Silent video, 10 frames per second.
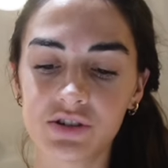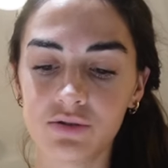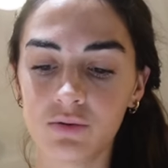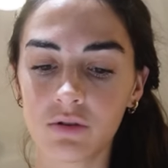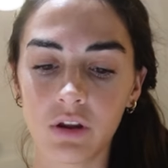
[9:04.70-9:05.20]

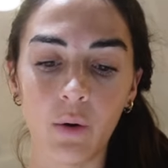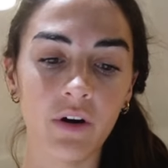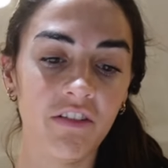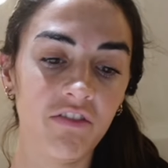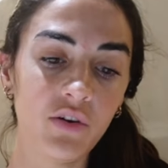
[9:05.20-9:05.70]
to
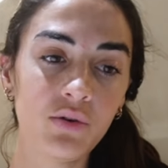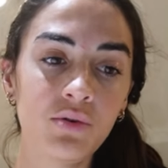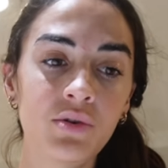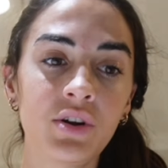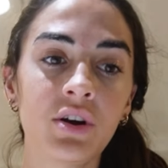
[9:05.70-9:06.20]
lower
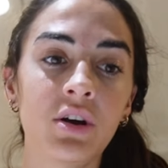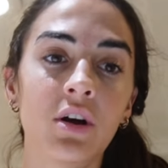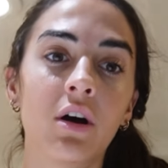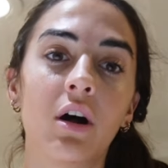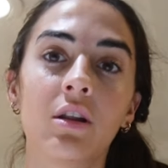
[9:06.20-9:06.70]
food,
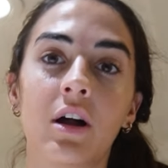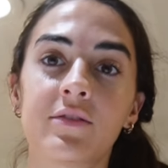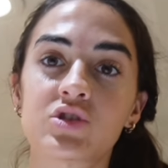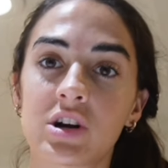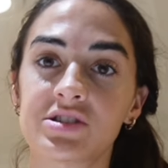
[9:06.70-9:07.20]
a lot
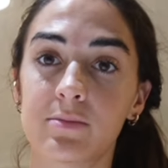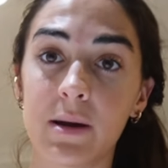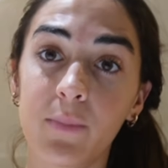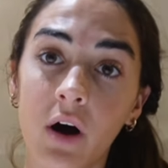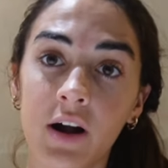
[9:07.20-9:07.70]
of stress on
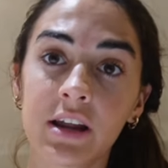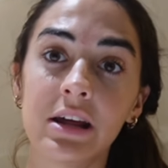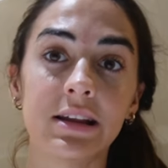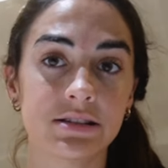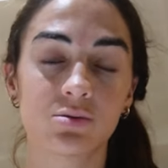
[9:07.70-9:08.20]
my
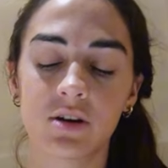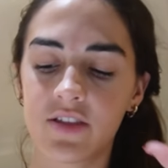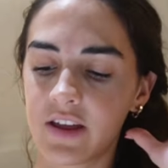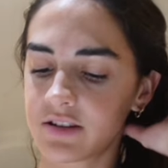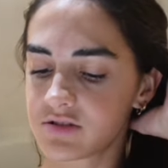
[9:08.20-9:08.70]
body, that sort
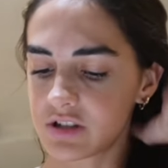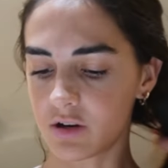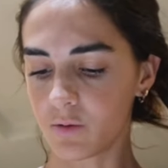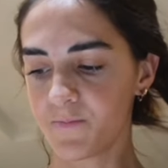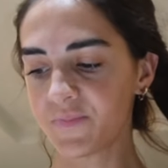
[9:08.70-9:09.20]
of thing.
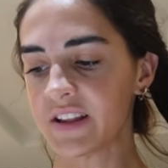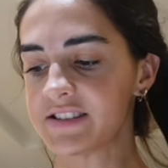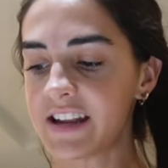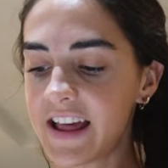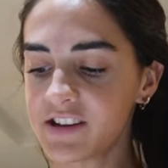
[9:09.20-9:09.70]
So
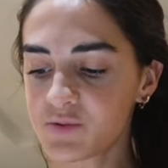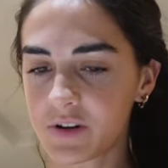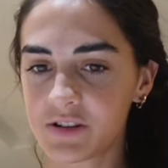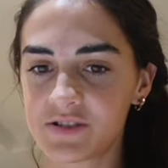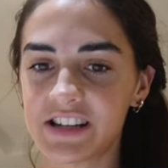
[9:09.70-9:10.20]
today is one
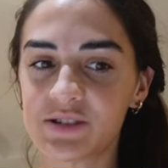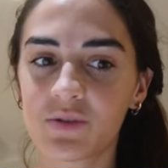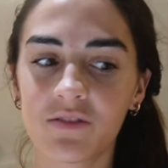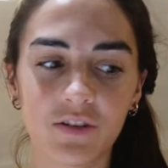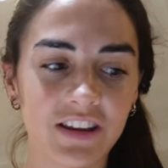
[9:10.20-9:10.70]
of those days
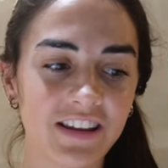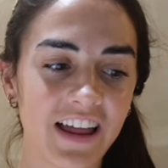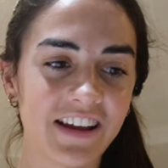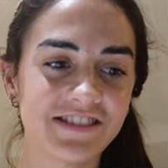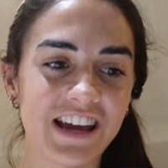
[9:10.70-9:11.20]
where I've really
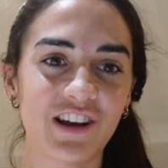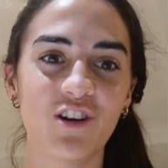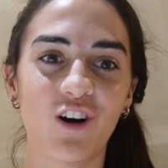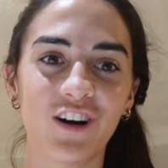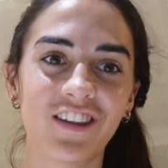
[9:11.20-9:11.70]
like taken
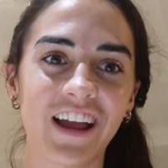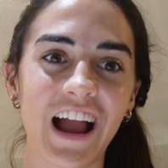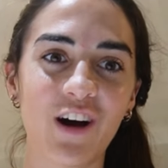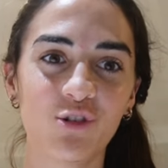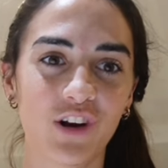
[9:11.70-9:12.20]
to heart like
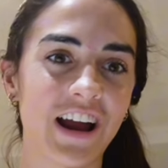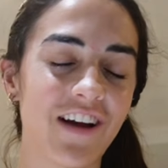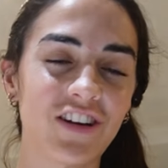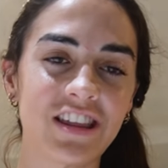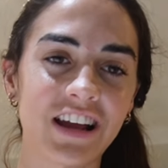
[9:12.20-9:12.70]
how great
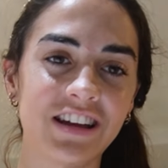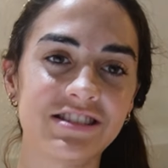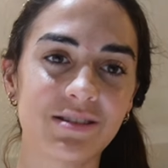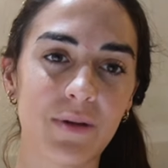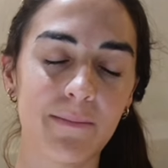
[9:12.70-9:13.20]
everything
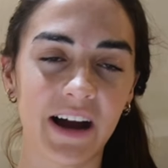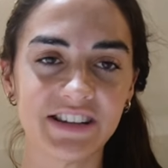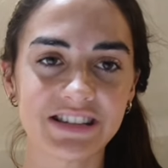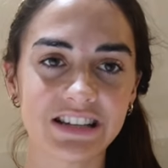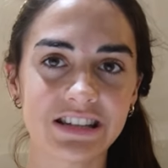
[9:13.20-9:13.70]
is and my
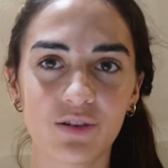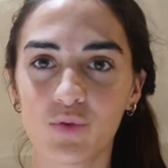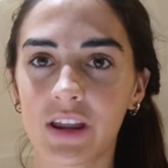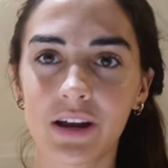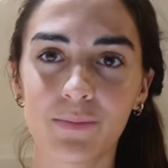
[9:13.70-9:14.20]
mindset's in a
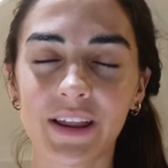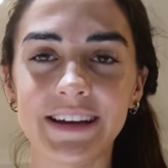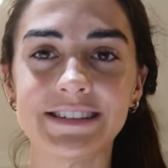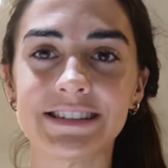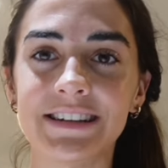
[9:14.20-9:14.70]
really good
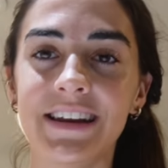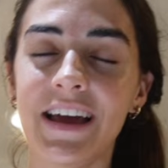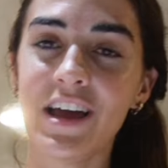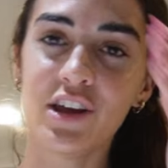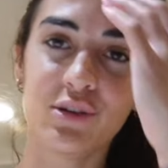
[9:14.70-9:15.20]
place. And
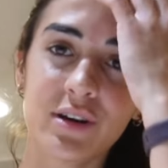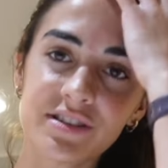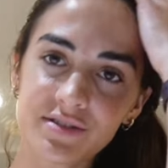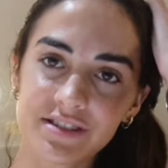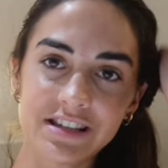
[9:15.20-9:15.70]
you
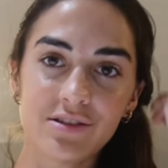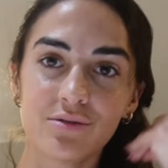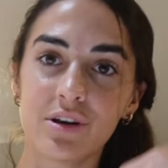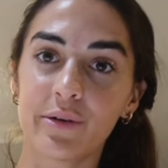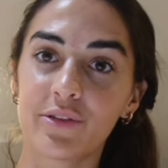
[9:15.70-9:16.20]
guys will see
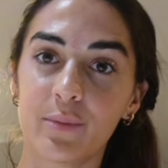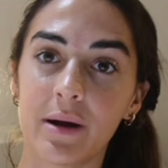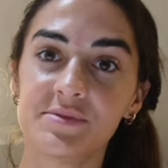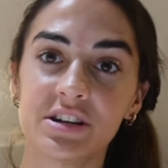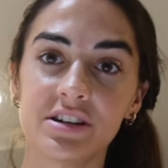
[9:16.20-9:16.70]
throughout the
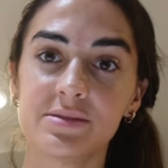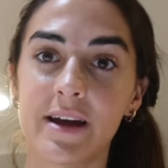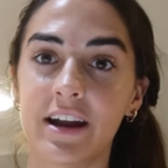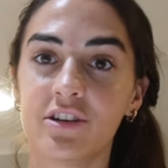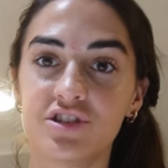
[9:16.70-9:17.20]
prep series,
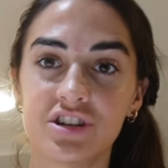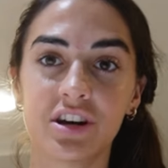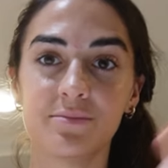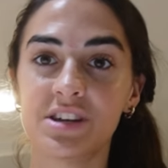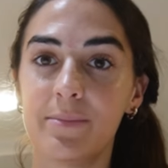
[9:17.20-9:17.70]
my energy
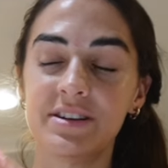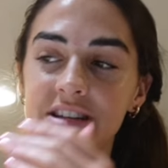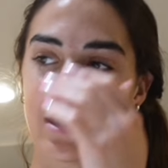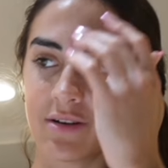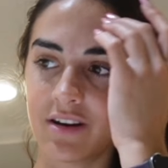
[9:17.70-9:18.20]
comes up and
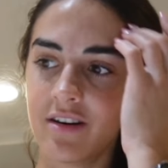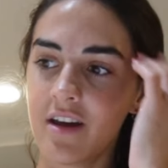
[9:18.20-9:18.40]
down. And